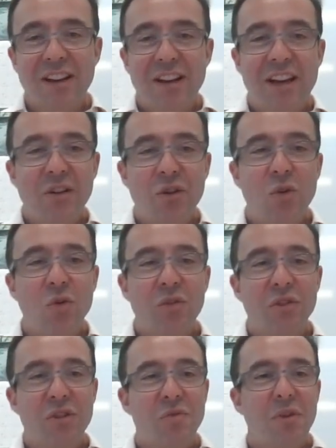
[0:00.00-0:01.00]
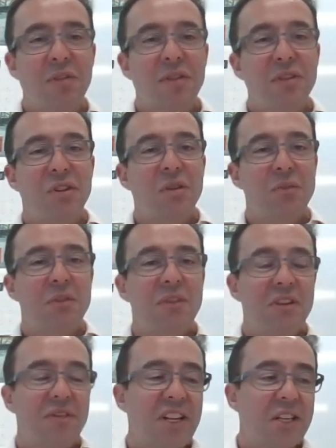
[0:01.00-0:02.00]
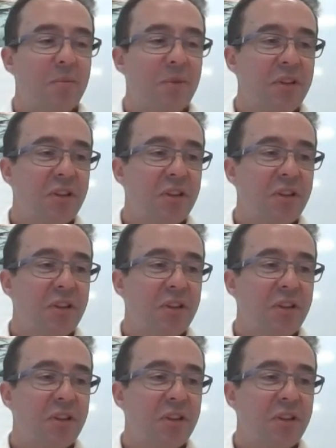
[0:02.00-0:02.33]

in accordance with the terms of the investment.